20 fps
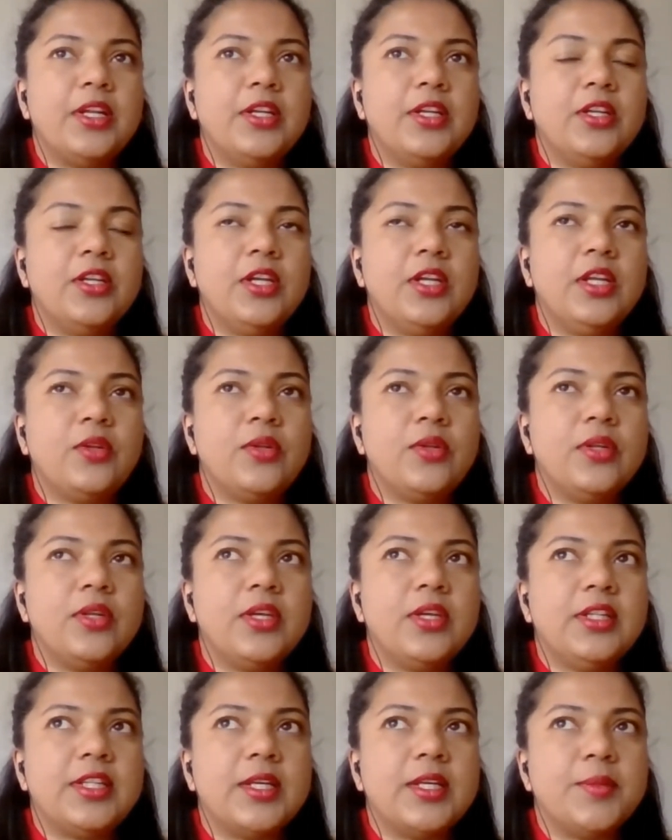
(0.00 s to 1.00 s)
it
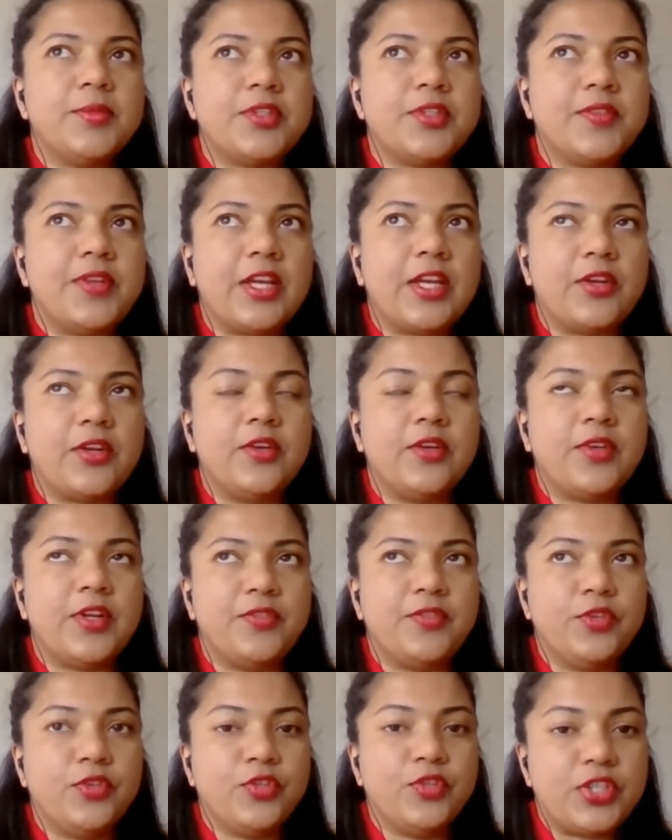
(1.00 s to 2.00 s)
in terms of
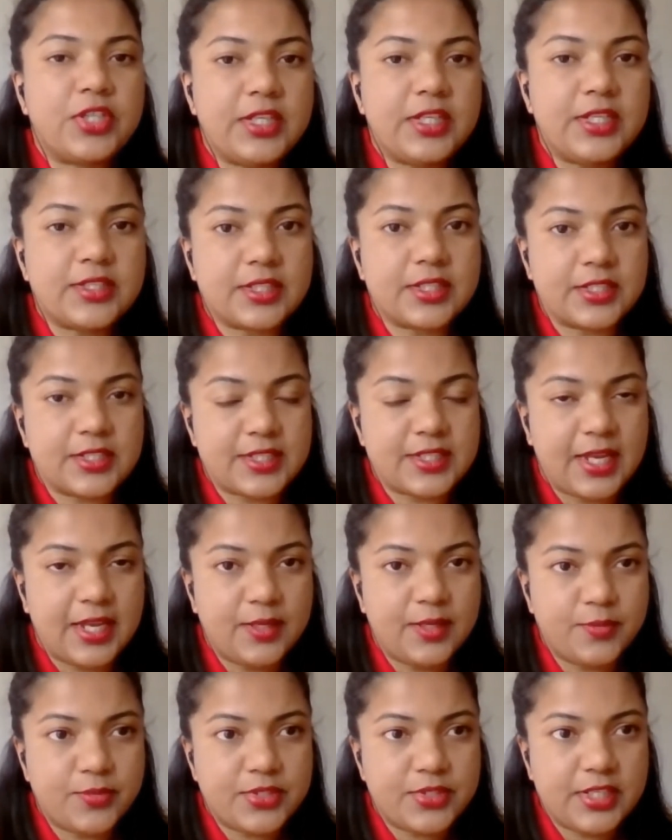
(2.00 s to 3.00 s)
refugees and
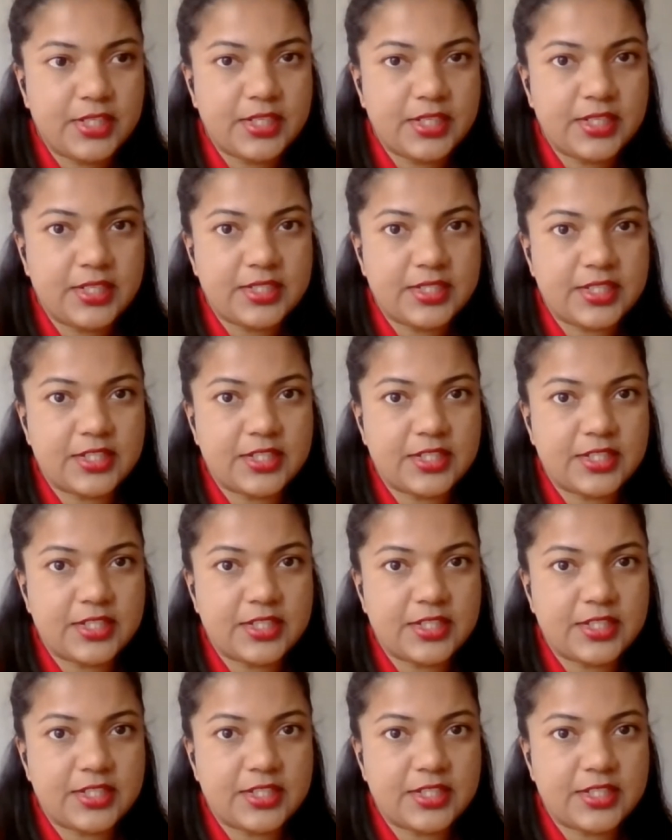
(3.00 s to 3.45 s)
asylum seekers.